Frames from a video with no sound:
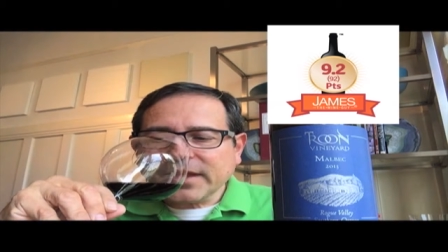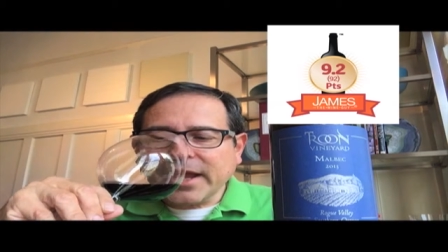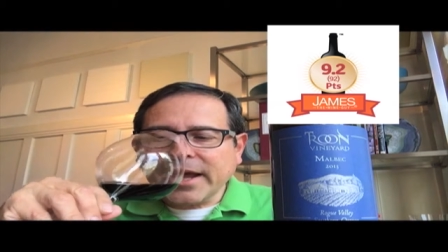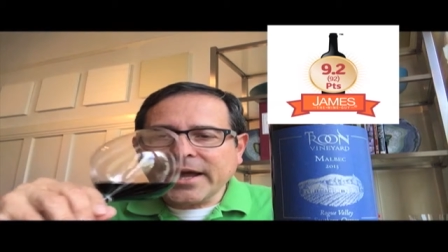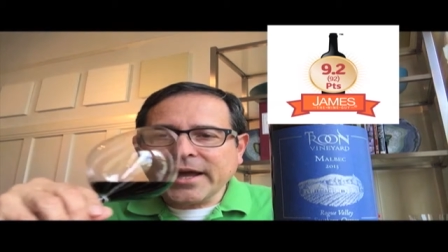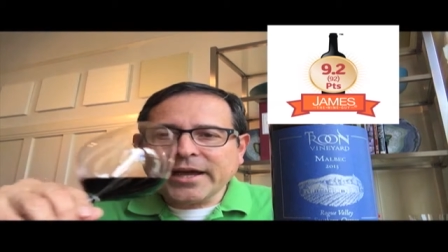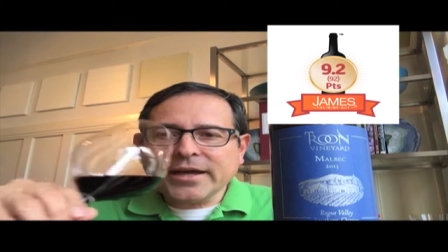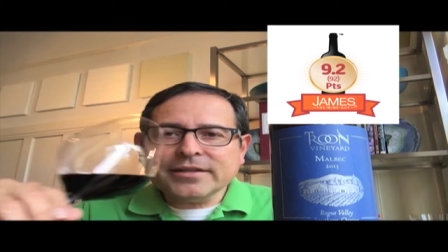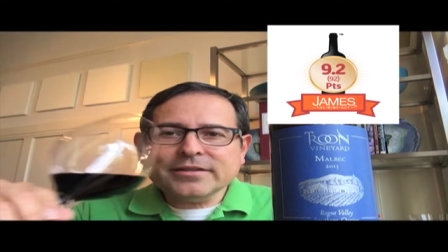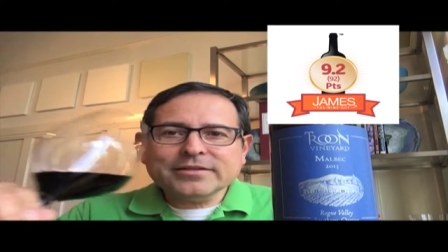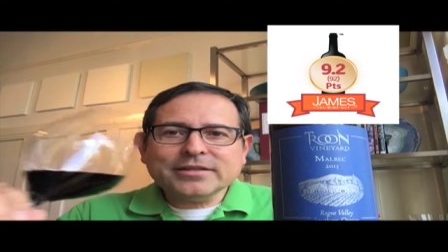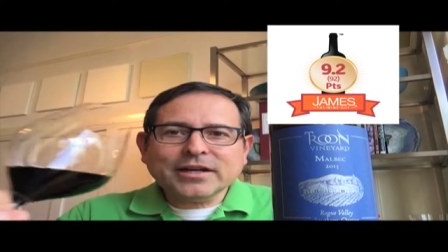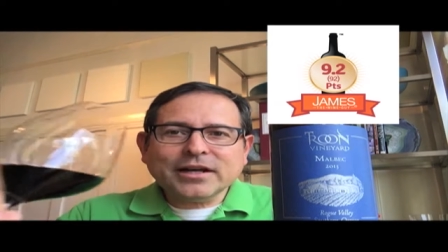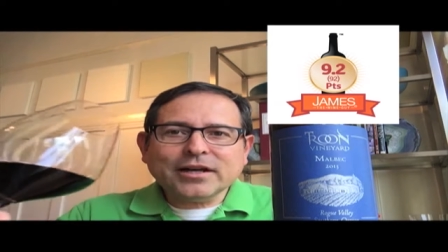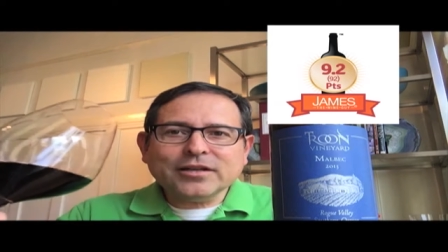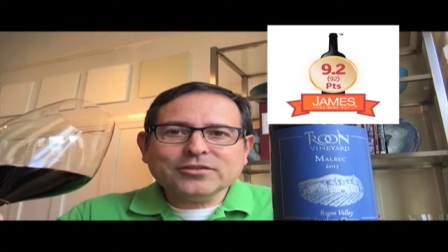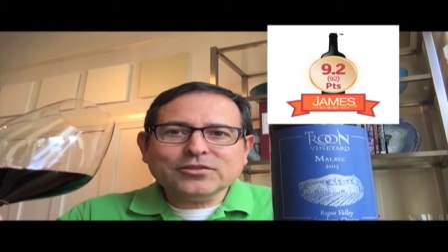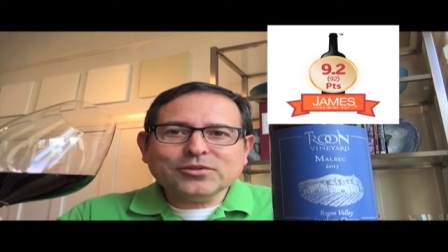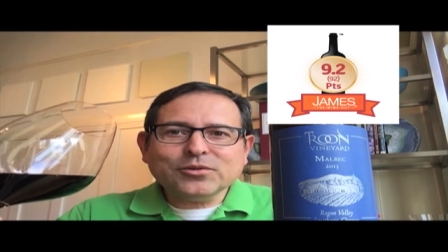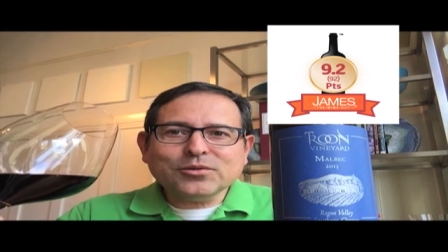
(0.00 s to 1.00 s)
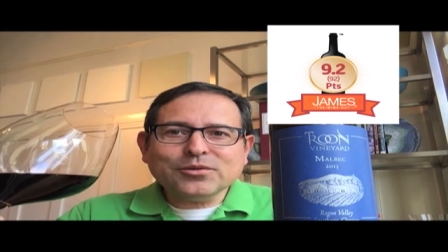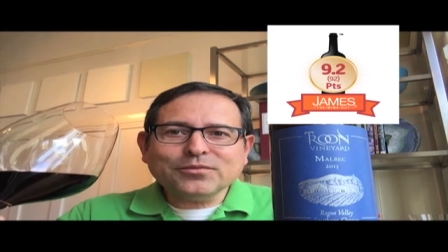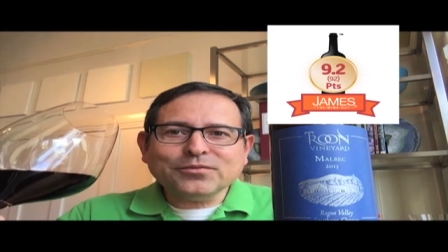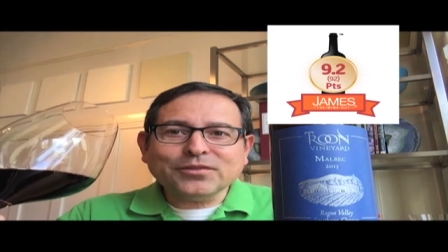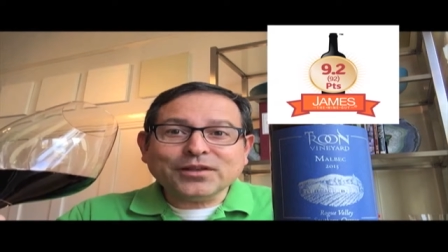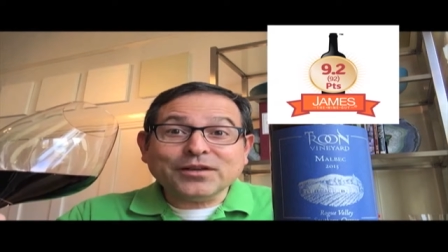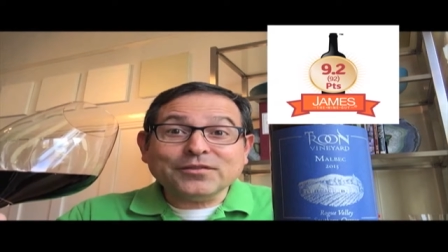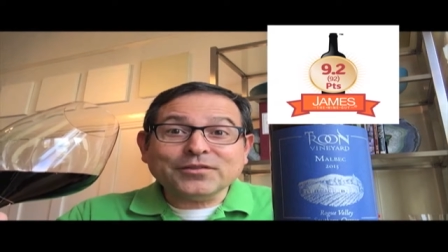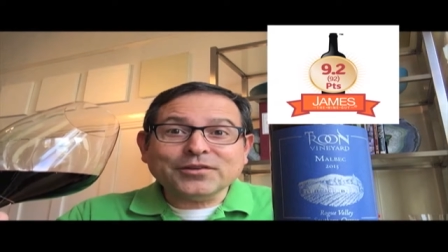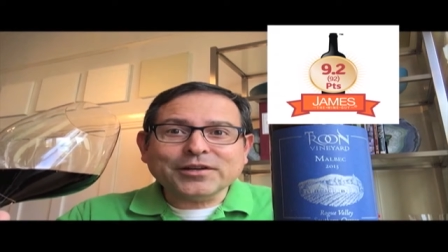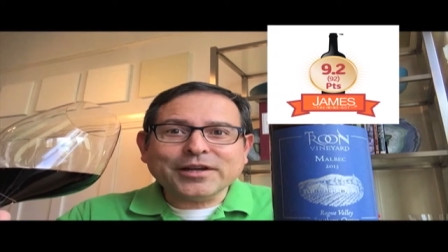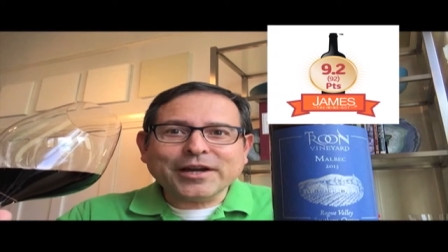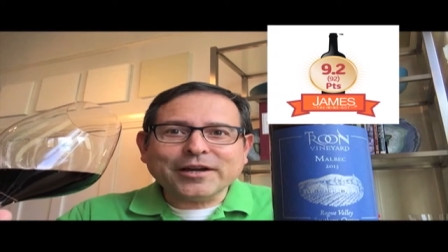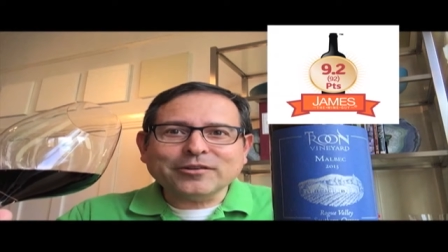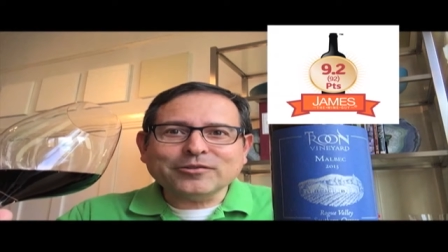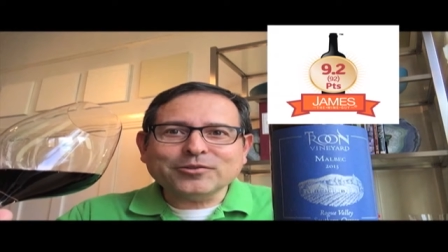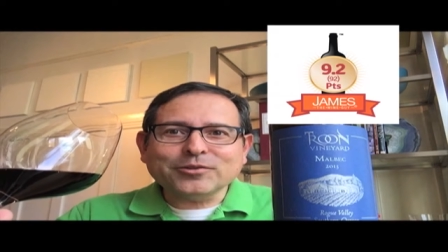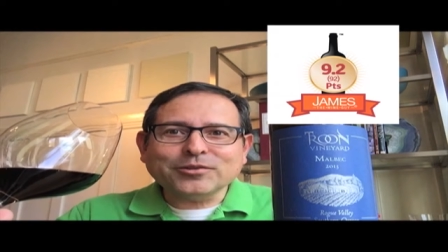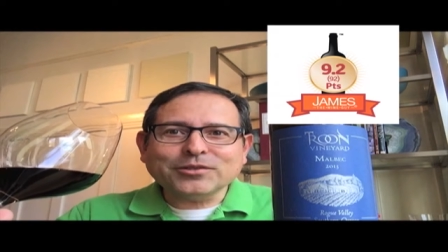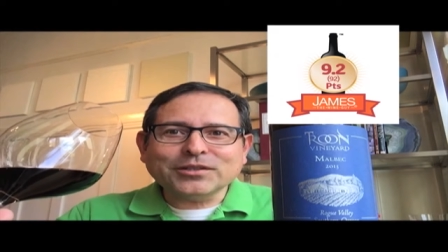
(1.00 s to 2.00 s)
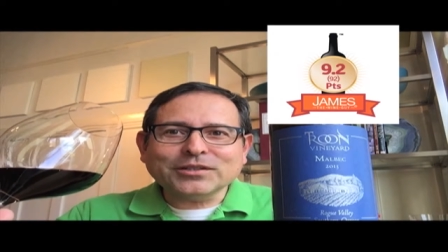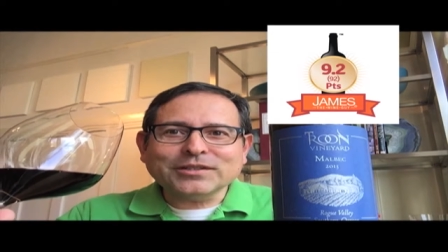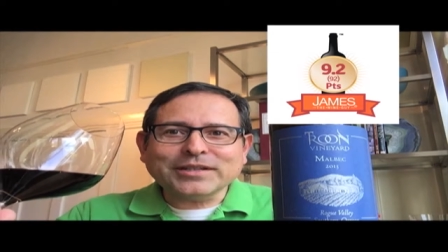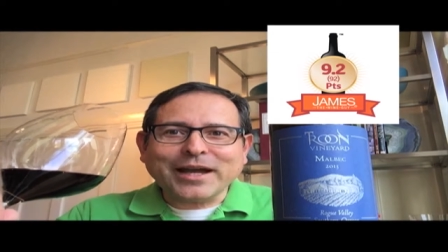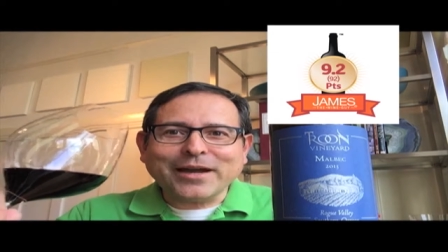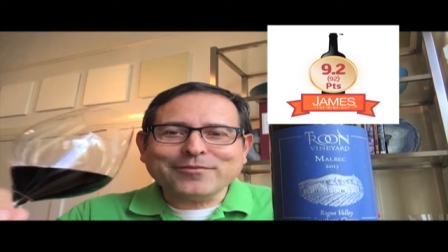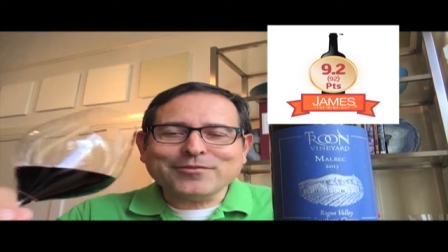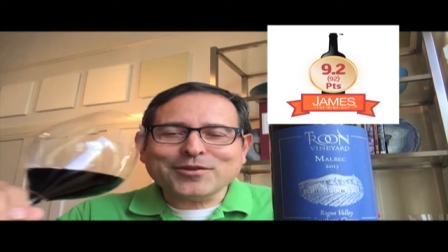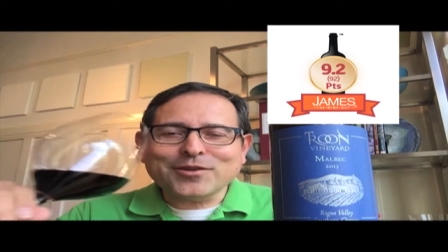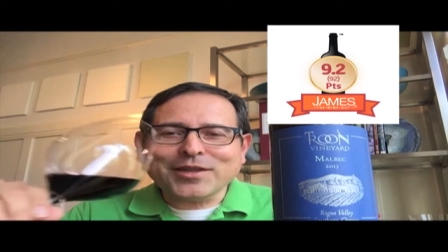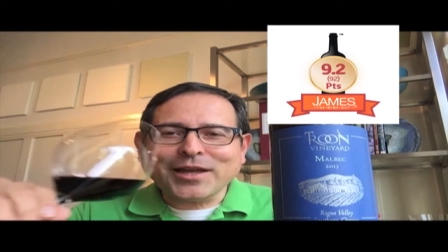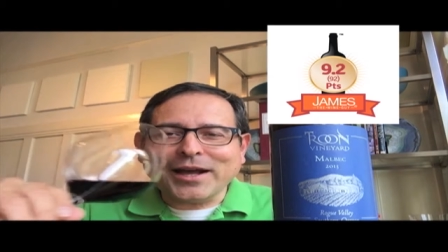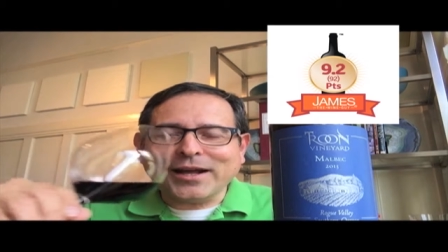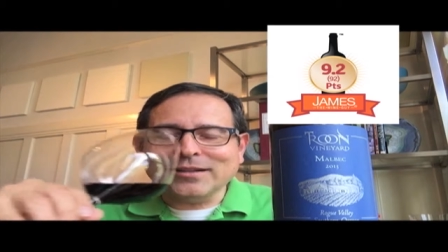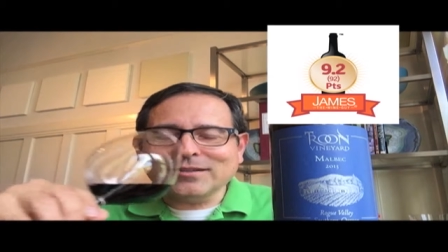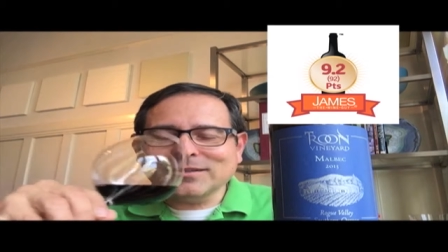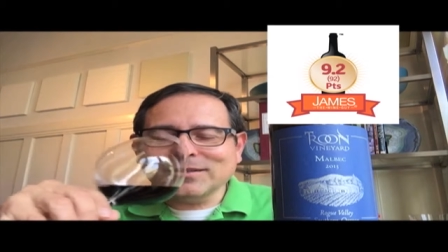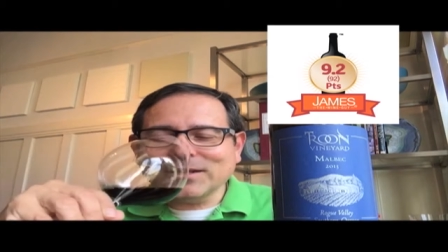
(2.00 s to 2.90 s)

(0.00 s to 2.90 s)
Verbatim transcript: and uh, do the flavor characteristics after that.